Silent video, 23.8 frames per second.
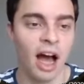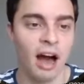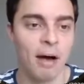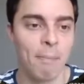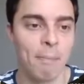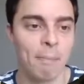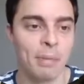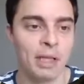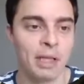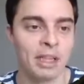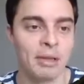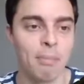
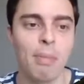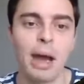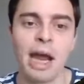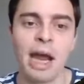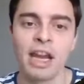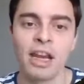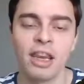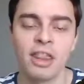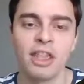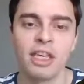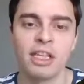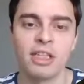But the
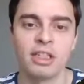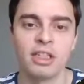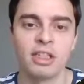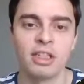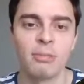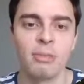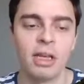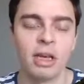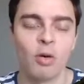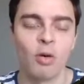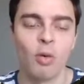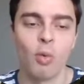main things to
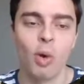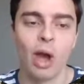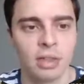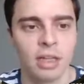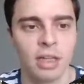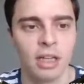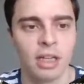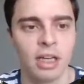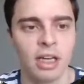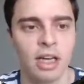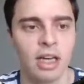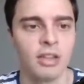be aware,
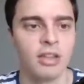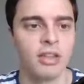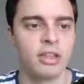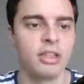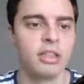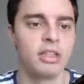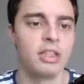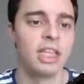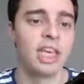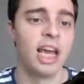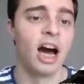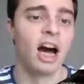this
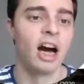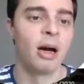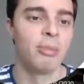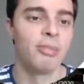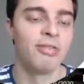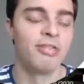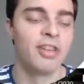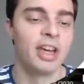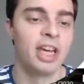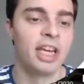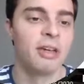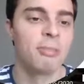is the Arb
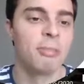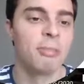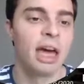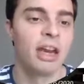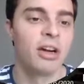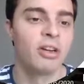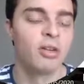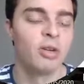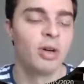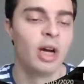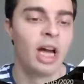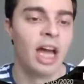feed
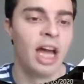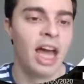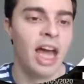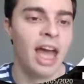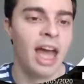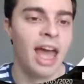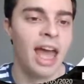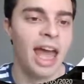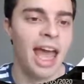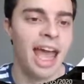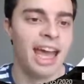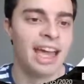panel,
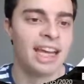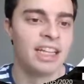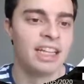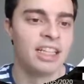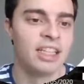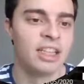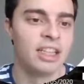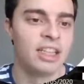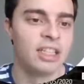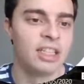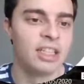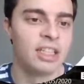and
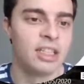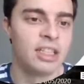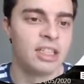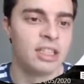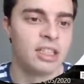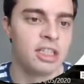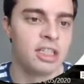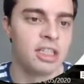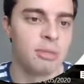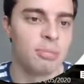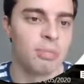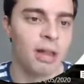this is
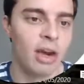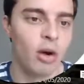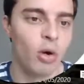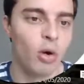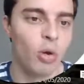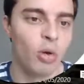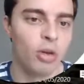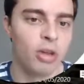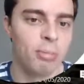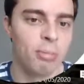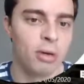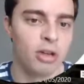displaying
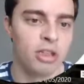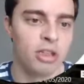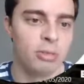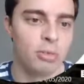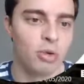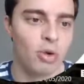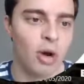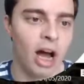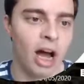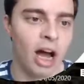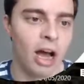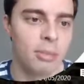all the
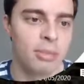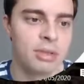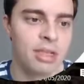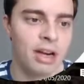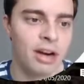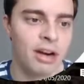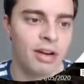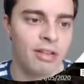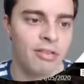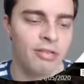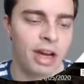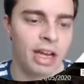possible arbs that
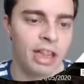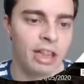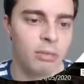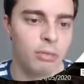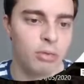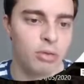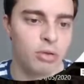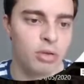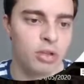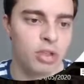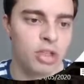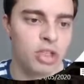are
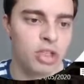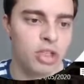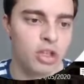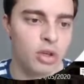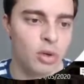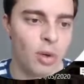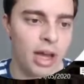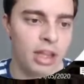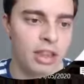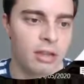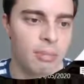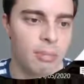available to
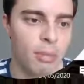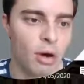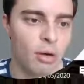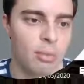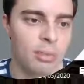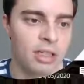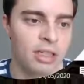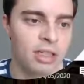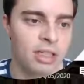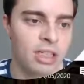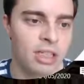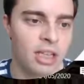you at the
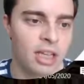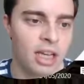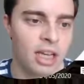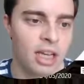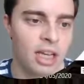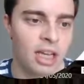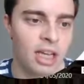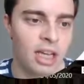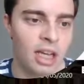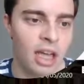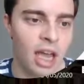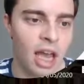moment.
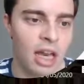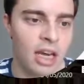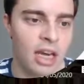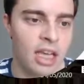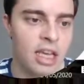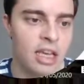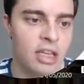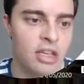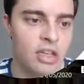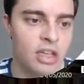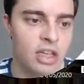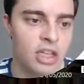And
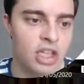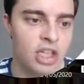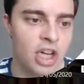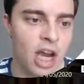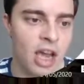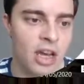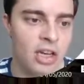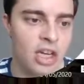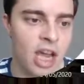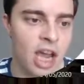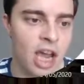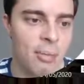here you can
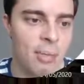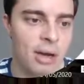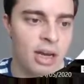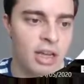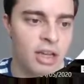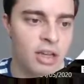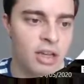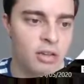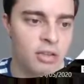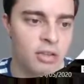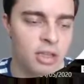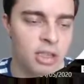change how many
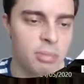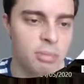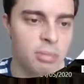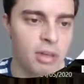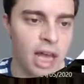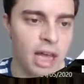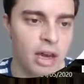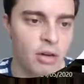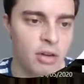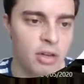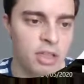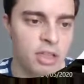you're
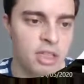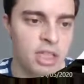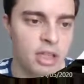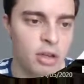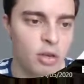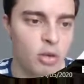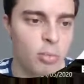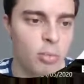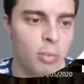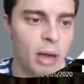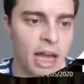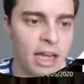displaying on a
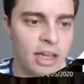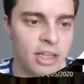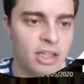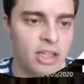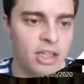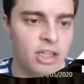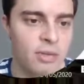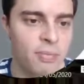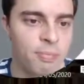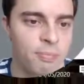single page.